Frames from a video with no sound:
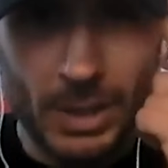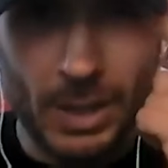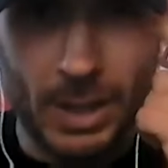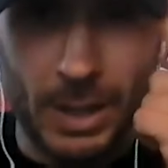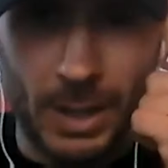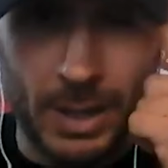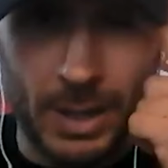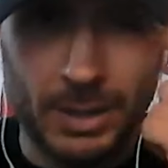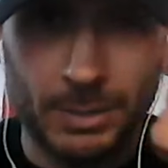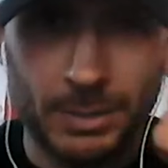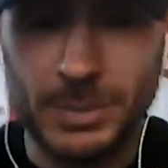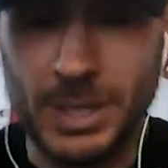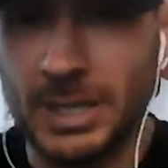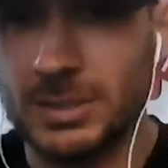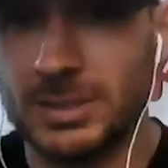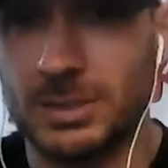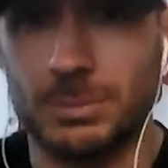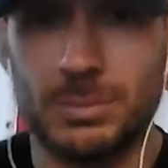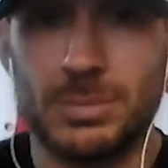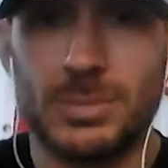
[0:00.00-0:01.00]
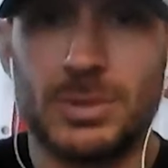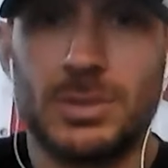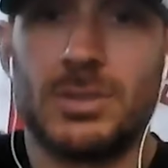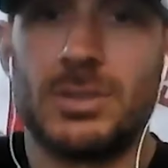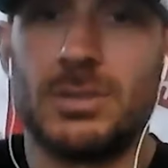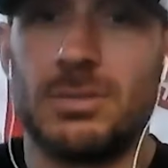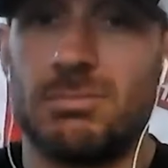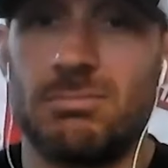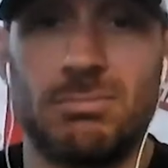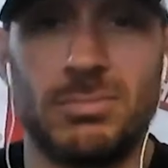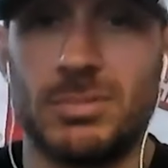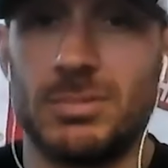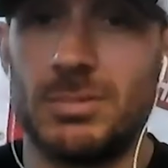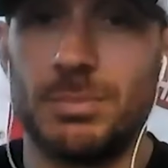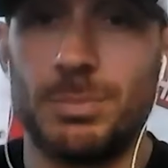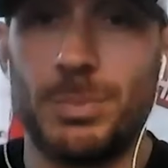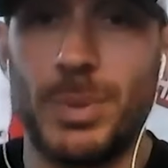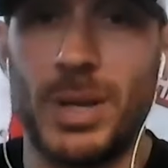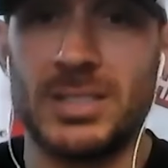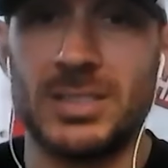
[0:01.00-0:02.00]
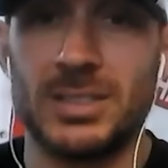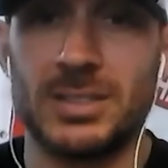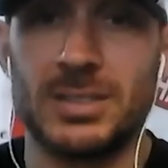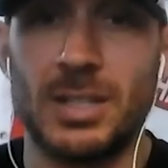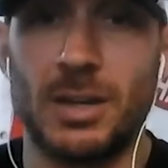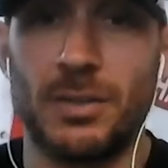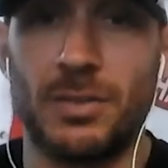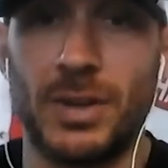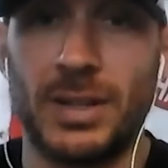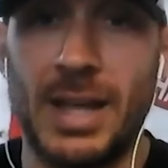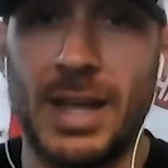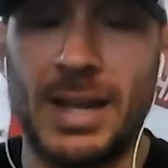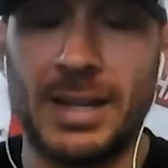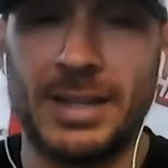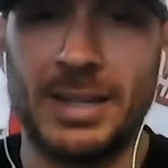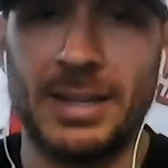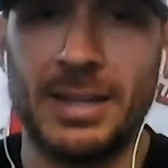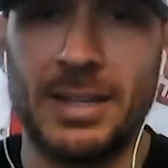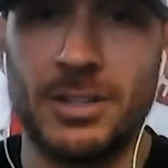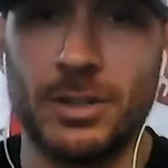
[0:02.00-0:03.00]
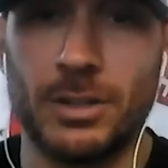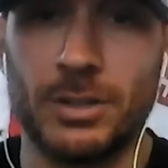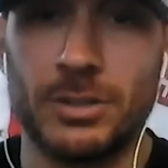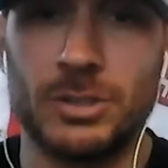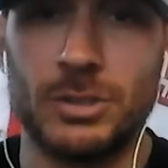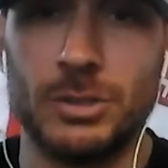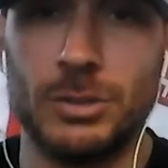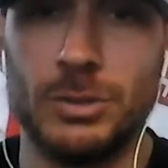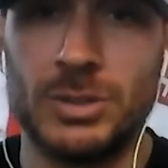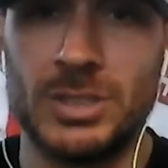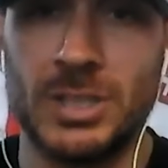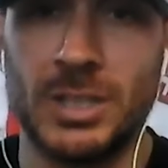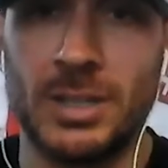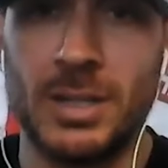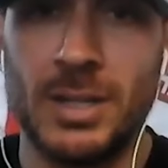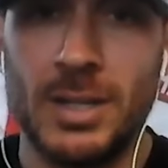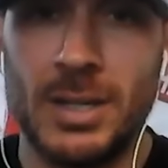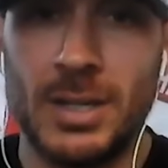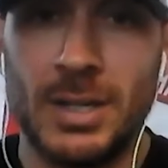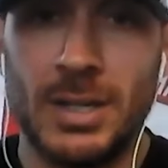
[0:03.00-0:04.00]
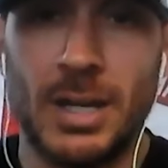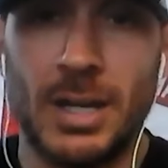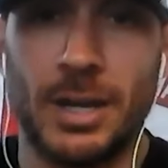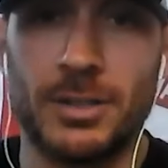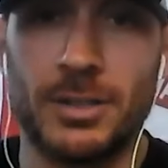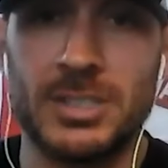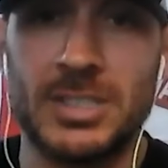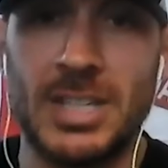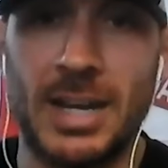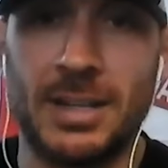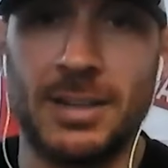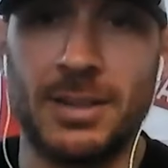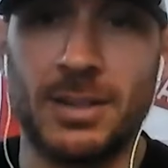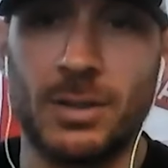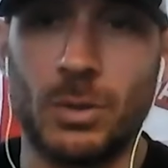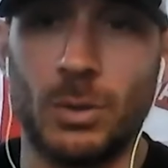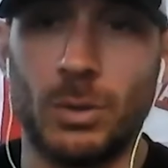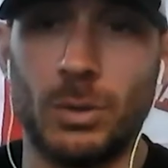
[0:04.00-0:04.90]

Some basic stuff like that. Get in your suits and understanding the